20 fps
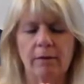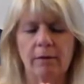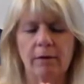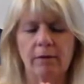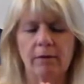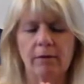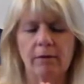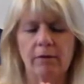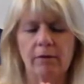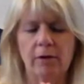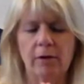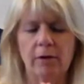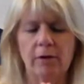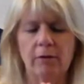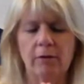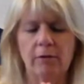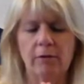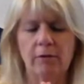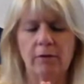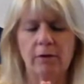I get to say
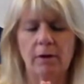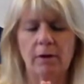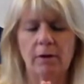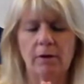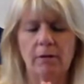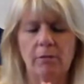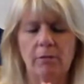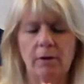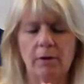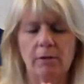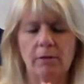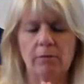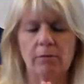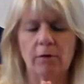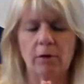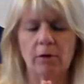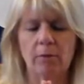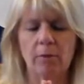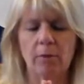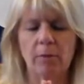to watch
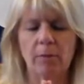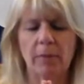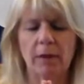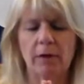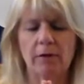it from